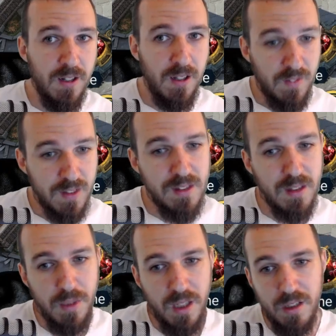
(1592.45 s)
Invest
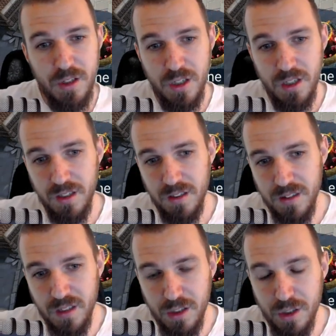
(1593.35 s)
some energy in this
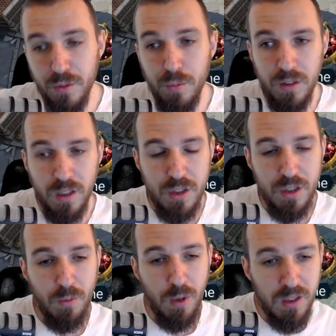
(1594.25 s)

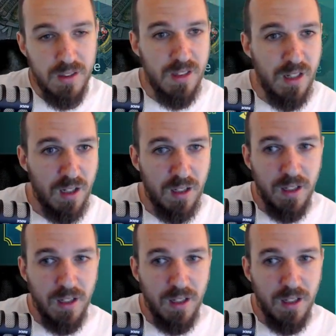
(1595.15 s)
dungeon while it's there.